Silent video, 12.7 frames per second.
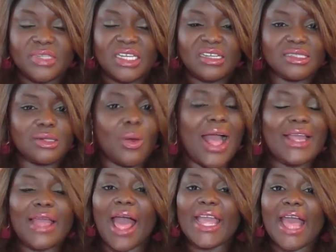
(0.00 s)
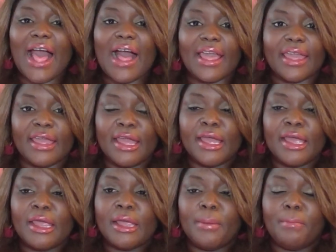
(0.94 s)
So I I I
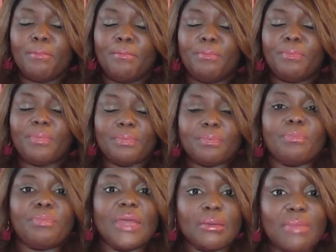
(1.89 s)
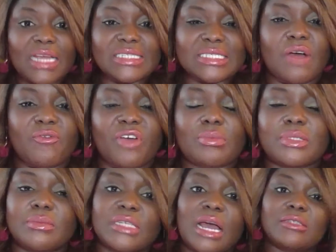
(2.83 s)
beat myself up
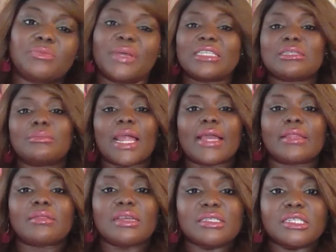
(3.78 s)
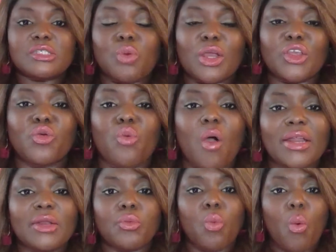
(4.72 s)
sometimes because I'm like, this is what you
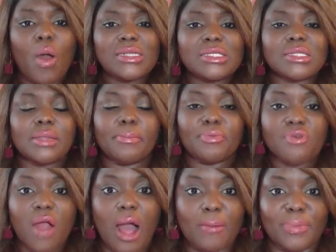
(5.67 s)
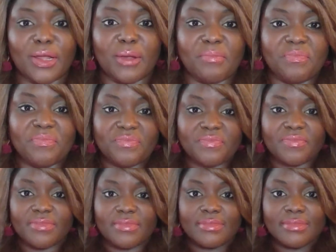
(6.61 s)
wanted. What's the problem?
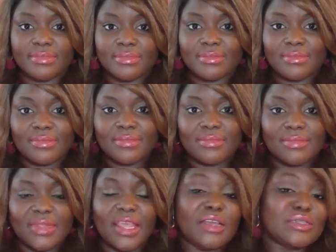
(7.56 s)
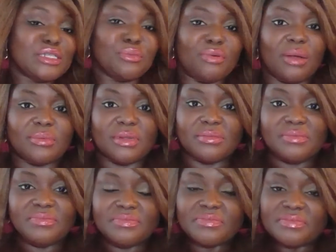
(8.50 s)
Here's the
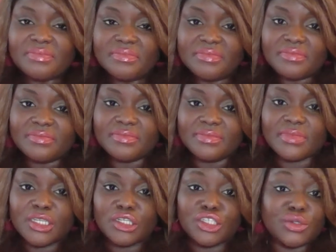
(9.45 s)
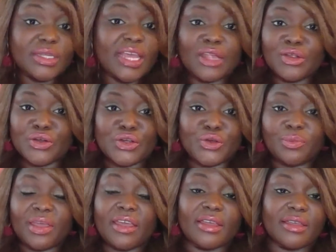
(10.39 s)
problem Juliet, you're too
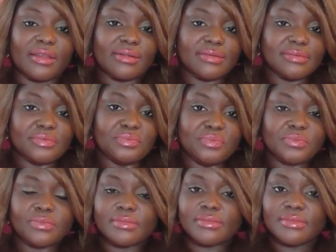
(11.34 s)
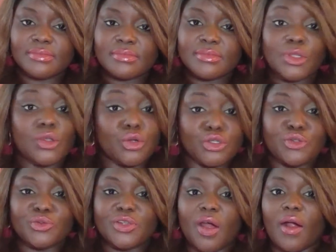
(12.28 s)
big. You're too
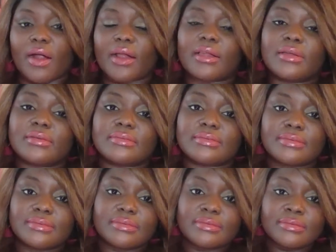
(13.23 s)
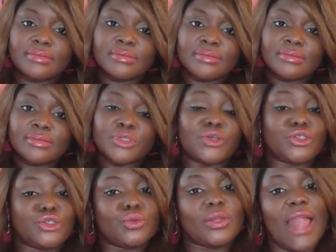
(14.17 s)
dark. You're
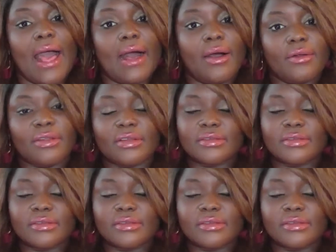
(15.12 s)
too loud.